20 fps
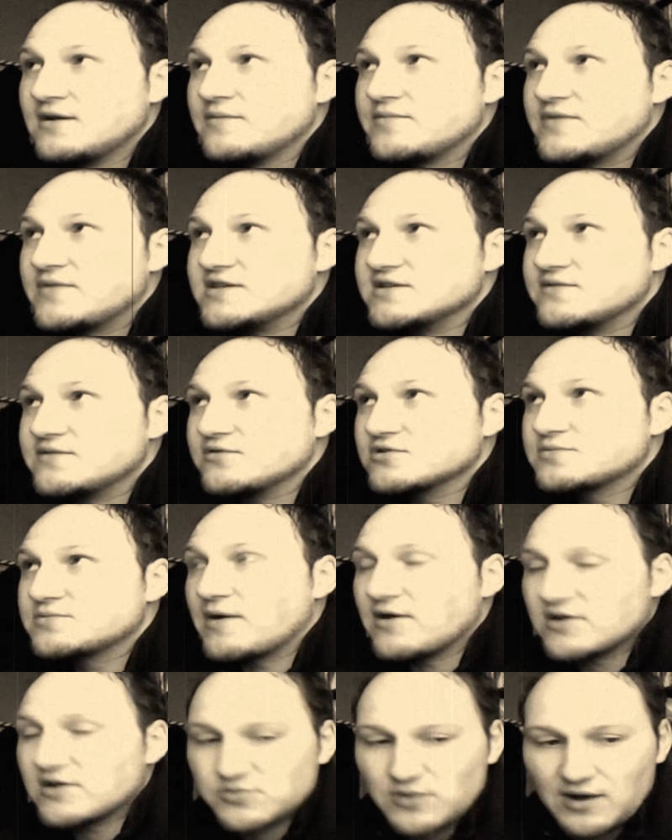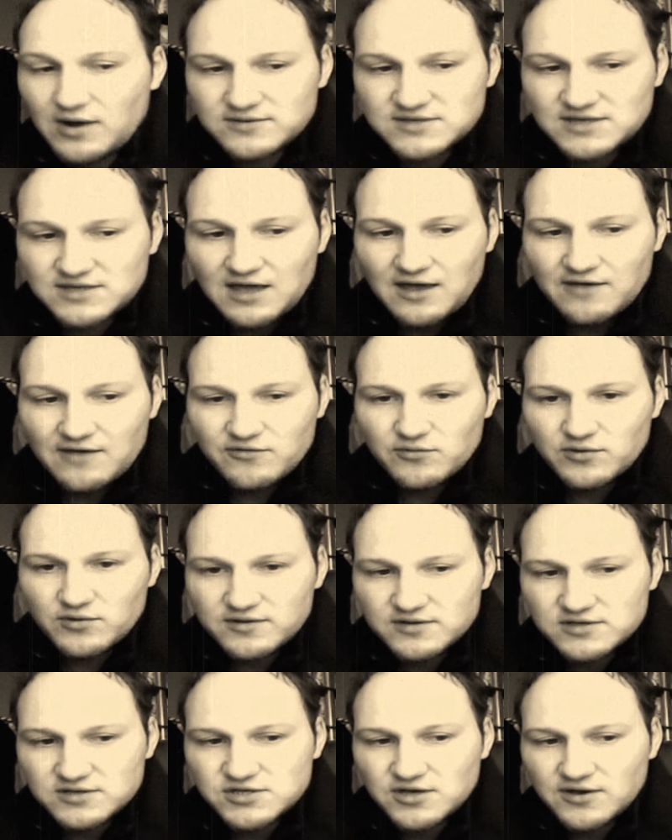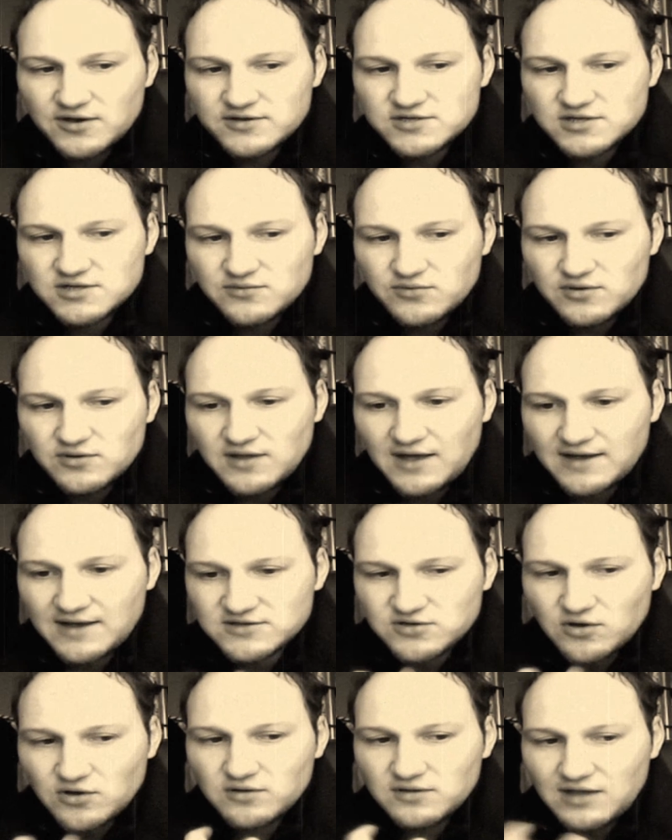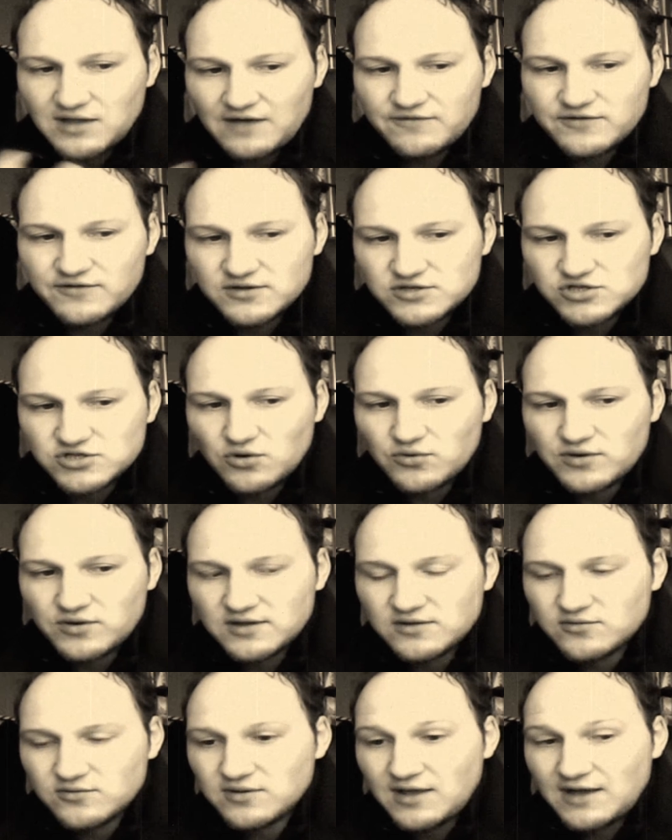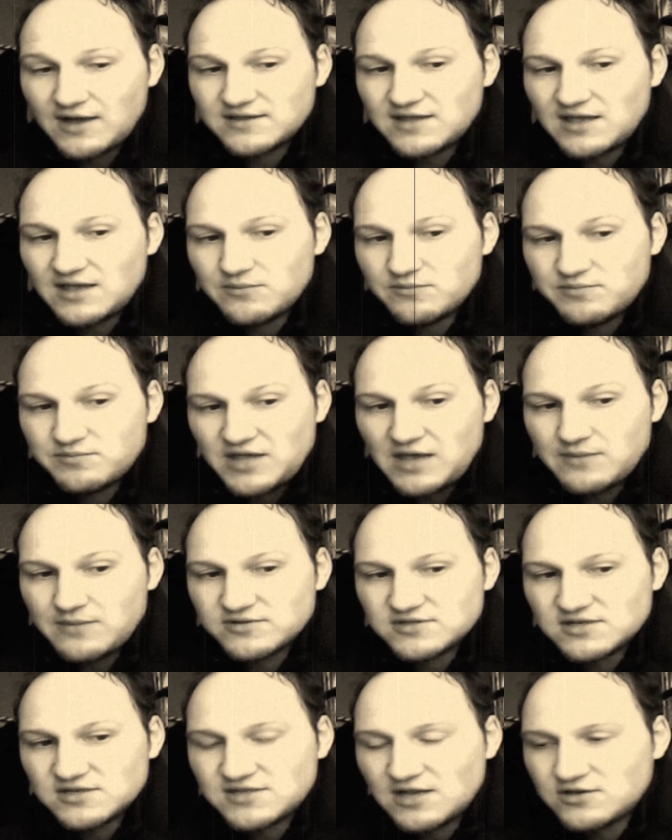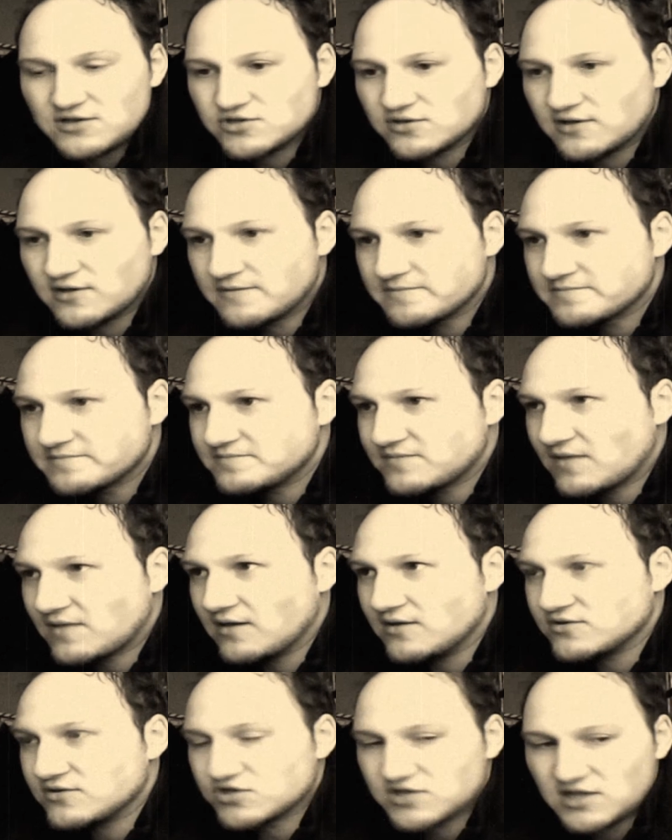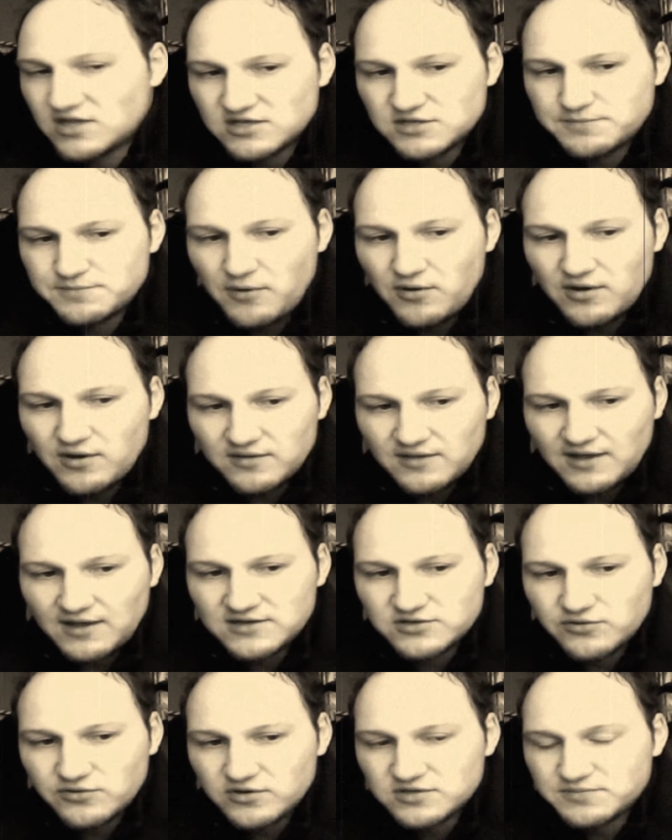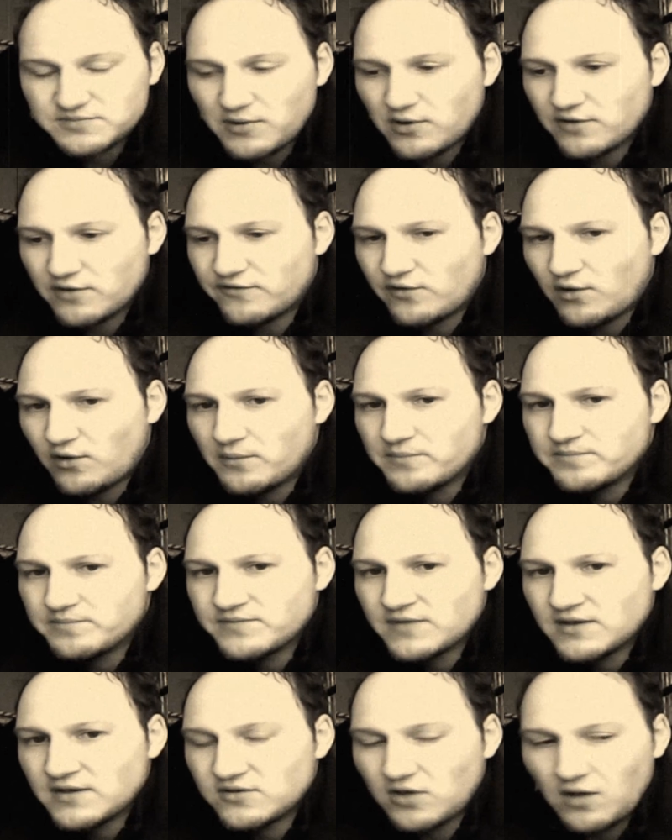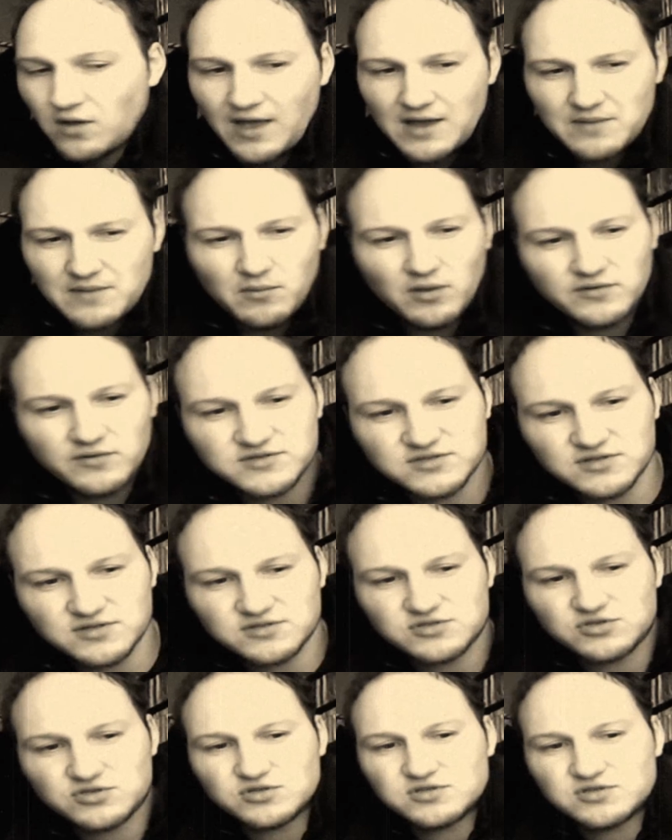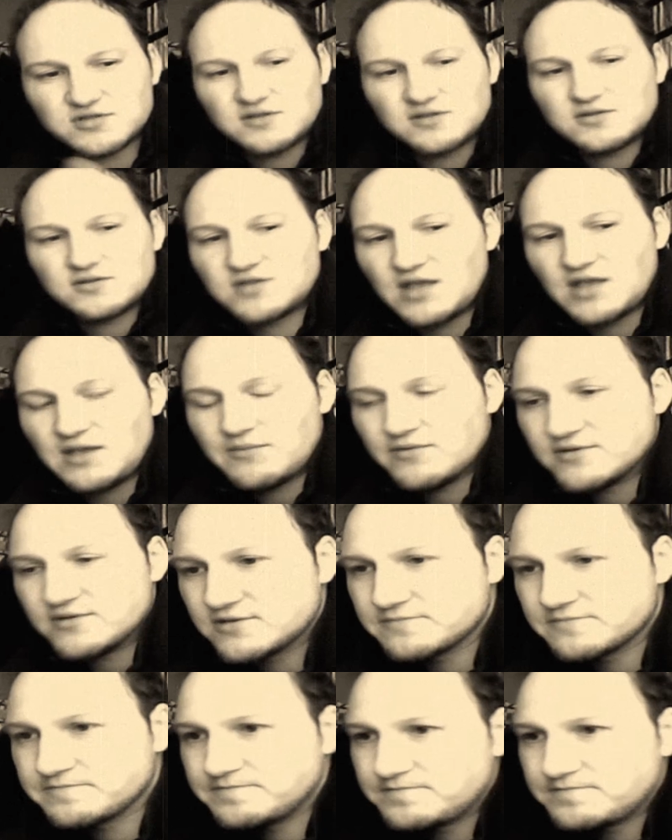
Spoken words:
these evil spirits were out to get everyone in the church, and they were like sort of laughing and joking. They were like demons essentially, just in spirit, like sort of spirit form, not like monsters, just demons.